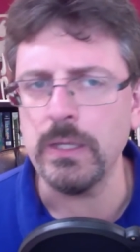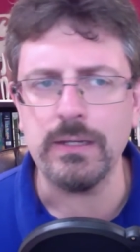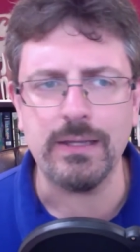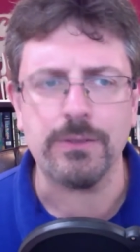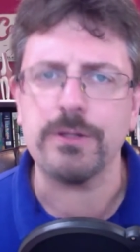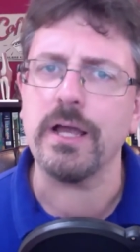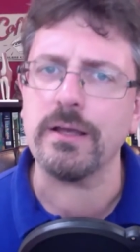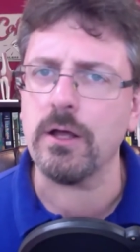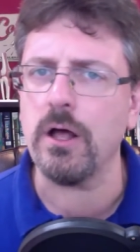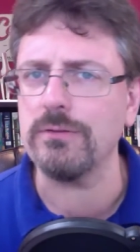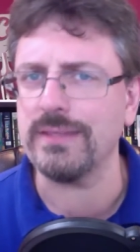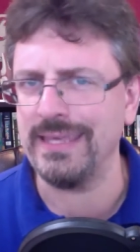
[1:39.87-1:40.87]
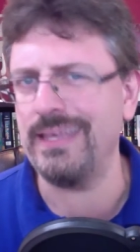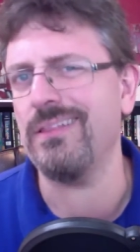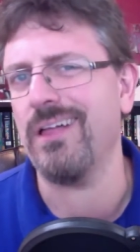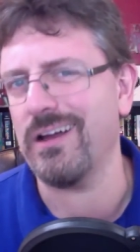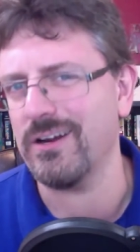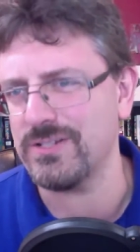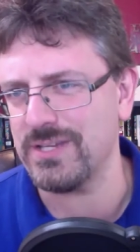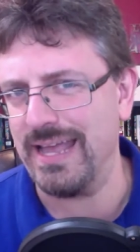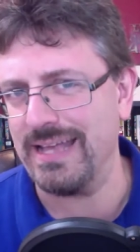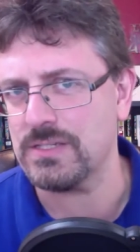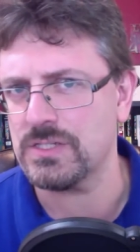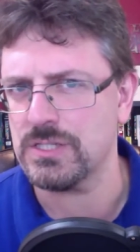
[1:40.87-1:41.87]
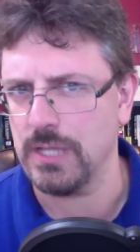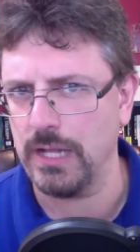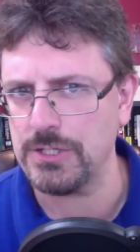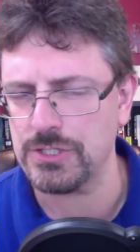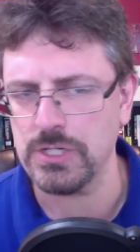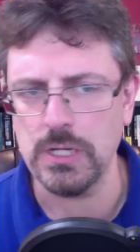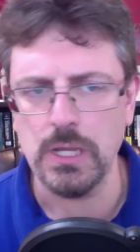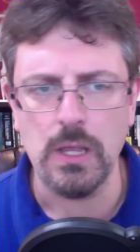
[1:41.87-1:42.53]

Now, they're not called keyloggers as such